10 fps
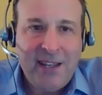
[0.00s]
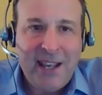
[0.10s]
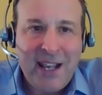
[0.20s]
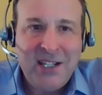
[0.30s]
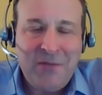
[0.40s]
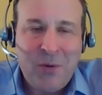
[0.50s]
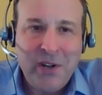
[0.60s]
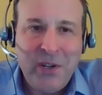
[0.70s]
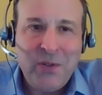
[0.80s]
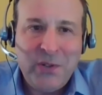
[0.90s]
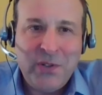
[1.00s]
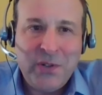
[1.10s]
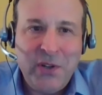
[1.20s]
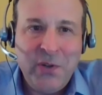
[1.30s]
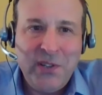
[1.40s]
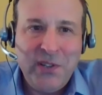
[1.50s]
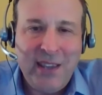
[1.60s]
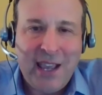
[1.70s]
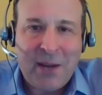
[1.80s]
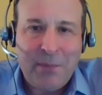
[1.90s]
edge of where users are using
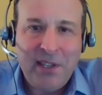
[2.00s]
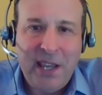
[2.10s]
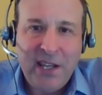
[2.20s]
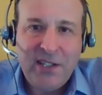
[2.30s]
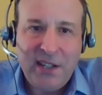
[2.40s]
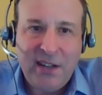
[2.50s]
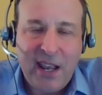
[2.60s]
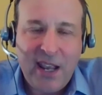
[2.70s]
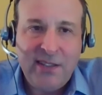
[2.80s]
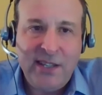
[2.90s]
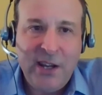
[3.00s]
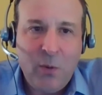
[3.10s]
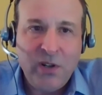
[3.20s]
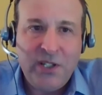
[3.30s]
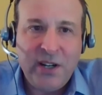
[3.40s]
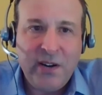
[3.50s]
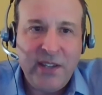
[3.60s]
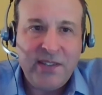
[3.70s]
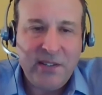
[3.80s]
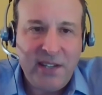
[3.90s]
the application and seeing what
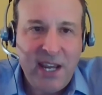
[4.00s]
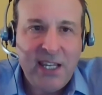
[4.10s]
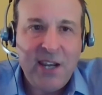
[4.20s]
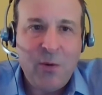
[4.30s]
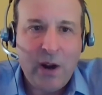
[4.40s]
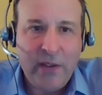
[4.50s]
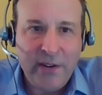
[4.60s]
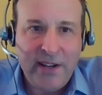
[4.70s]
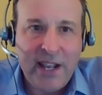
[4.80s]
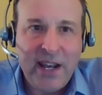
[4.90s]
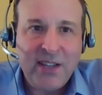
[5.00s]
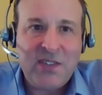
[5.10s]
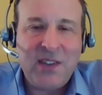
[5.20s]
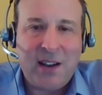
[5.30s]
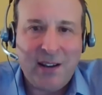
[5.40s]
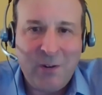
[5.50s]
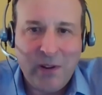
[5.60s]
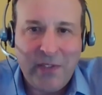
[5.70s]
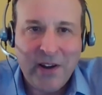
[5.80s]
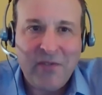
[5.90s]
journeys they're taking, where they're getting stuck,
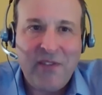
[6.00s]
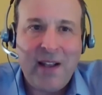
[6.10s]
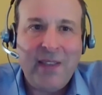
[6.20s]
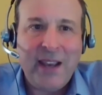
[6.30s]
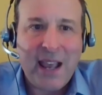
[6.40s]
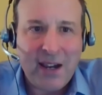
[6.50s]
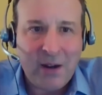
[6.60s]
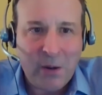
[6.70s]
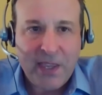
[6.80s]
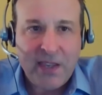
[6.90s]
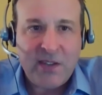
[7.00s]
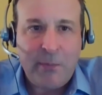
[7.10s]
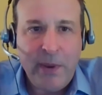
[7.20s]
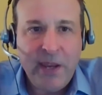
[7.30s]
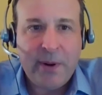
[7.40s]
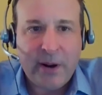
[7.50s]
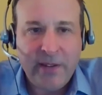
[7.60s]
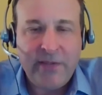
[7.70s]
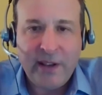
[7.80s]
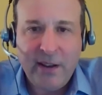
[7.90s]
where they're failing out is a big part
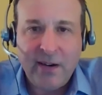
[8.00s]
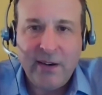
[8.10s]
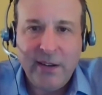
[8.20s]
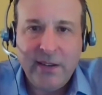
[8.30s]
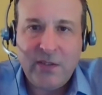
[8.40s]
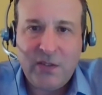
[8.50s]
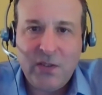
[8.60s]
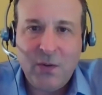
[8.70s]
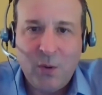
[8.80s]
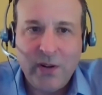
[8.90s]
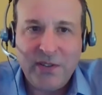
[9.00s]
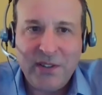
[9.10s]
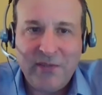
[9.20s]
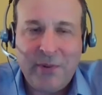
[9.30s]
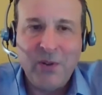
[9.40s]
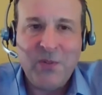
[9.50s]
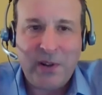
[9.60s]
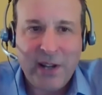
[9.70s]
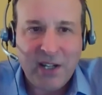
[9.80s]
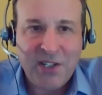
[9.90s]
of the current scores of
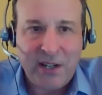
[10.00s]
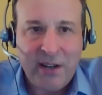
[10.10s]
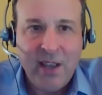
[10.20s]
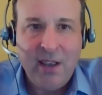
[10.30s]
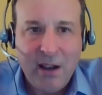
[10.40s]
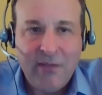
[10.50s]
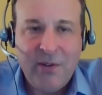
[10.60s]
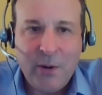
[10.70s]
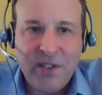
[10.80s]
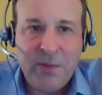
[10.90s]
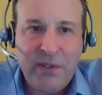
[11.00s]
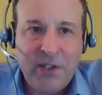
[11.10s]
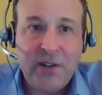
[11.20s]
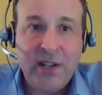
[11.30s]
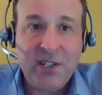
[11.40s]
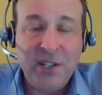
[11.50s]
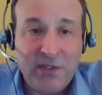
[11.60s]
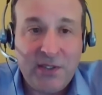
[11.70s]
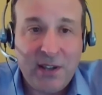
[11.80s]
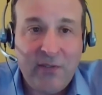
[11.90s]
post-production. Of course, with the traditional
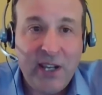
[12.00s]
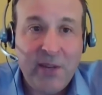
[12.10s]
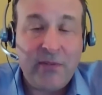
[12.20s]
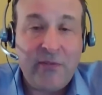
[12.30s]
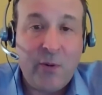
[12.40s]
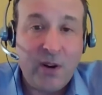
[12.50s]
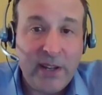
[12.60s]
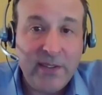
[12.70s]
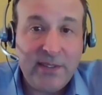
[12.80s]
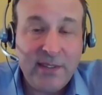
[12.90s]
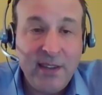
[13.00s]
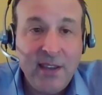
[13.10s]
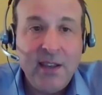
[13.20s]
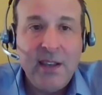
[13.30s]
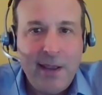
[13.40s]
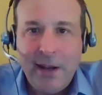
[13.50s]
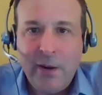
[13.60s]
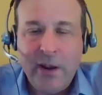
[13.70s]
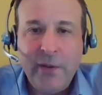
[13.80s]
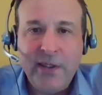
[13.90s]
stuff like performance,
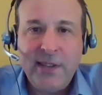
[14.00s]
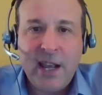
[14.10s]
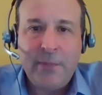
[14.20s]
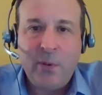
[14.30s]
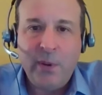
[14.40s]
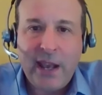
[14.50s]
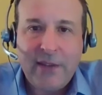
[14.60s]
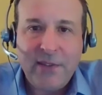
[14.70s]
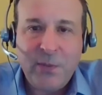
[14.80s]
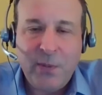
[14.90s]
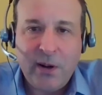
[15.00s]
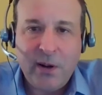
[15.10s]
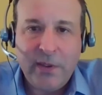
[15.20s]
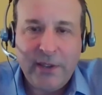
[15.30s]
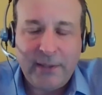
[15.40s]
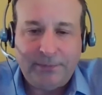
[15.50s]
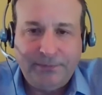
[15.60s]
another example we have is we work with a